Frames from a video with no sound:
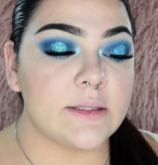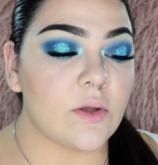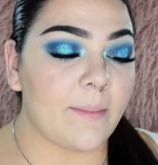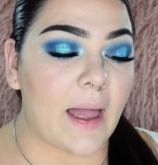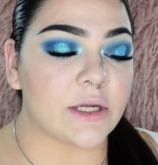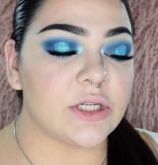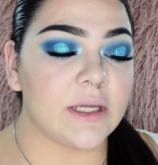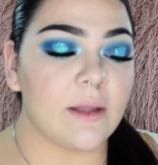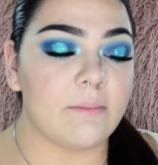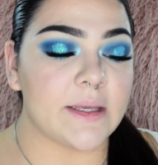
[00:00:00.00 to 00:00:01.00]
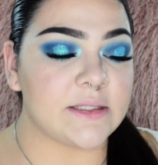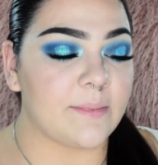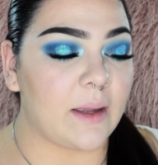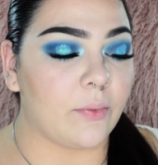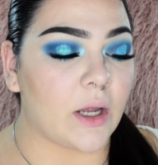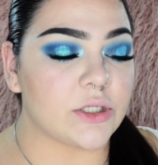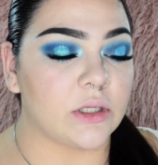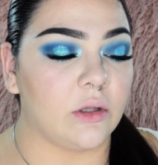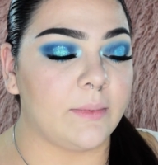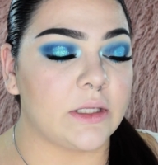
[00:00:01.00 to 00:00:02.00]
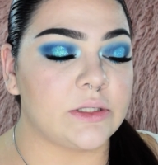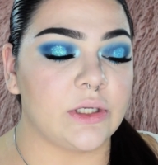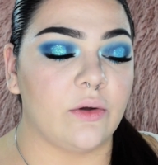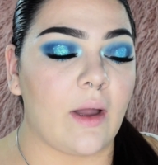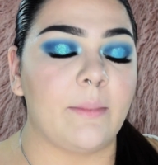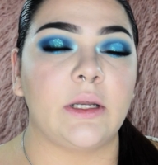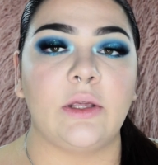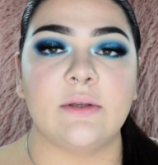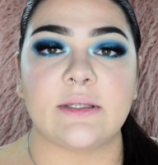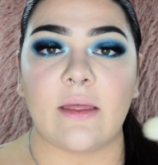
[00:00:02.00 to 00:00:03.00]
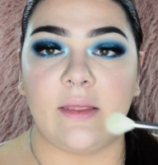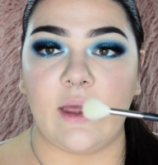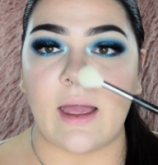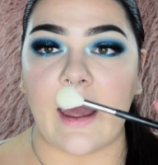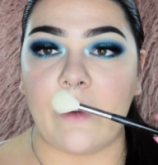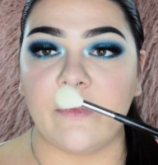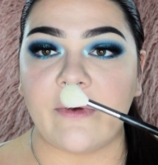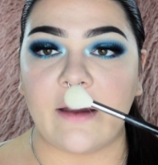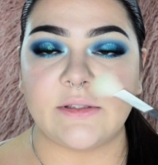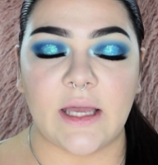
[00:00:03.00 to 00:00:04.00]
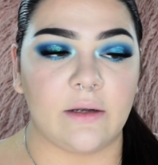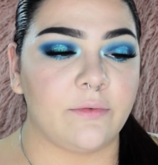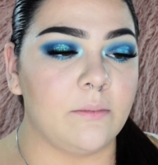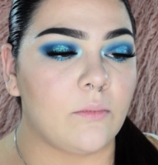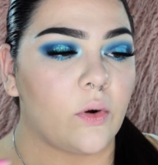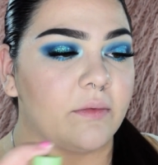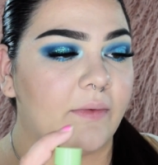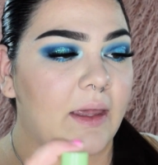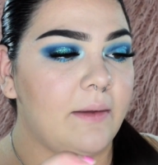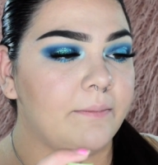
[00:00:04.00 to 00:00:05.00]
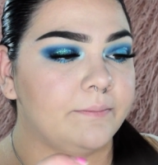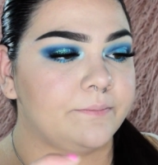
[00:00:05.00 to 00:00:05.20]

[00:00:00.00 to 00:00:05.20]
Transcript: So I'm actually going to mist my brush a little bit too. I'm going to use the M510 from Morphe.